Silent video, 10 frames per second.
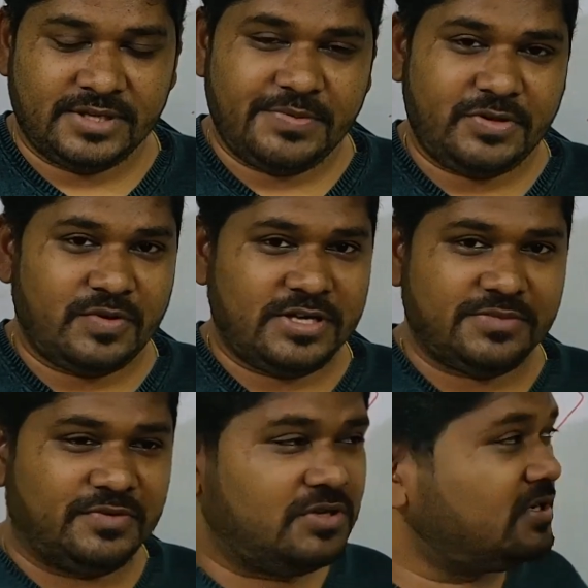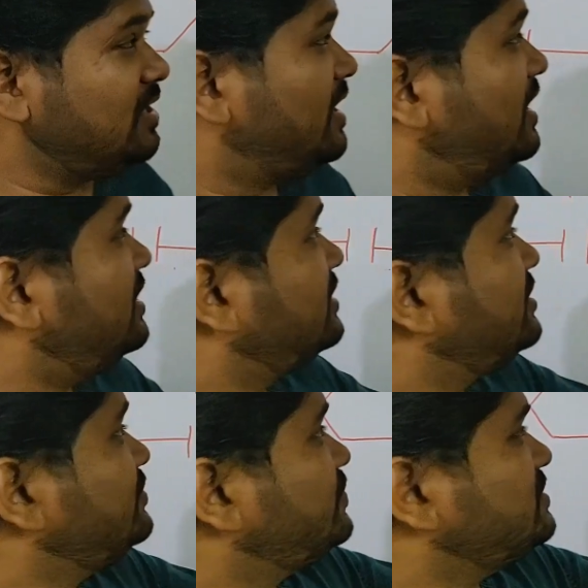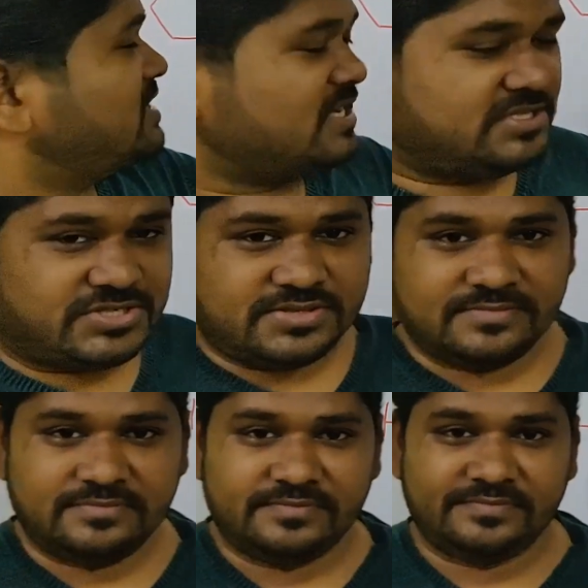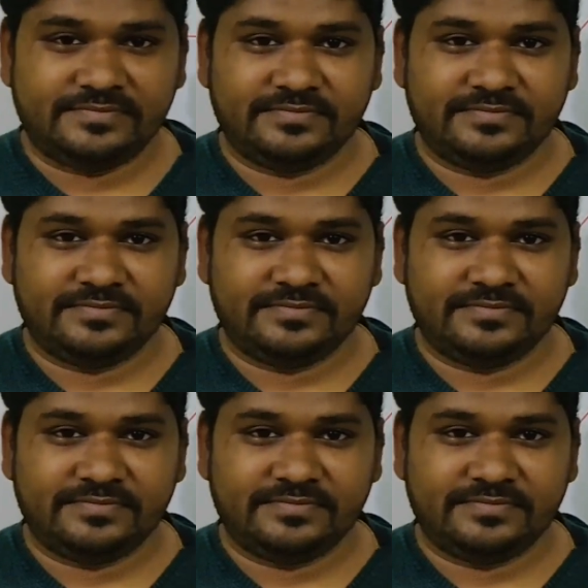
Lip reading: If Q1 is more and Q2 is less,